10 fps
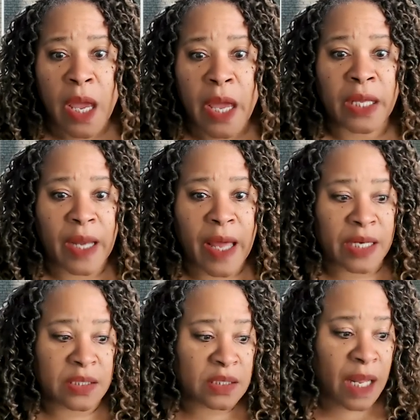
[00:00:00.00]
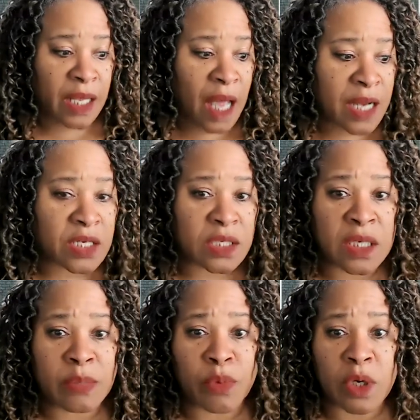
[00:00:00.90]
And Gladys is like, yeah, I
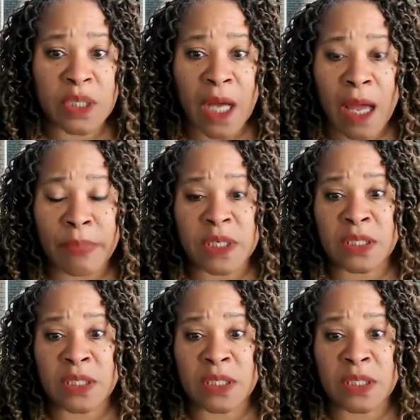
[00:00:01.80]
just need more time.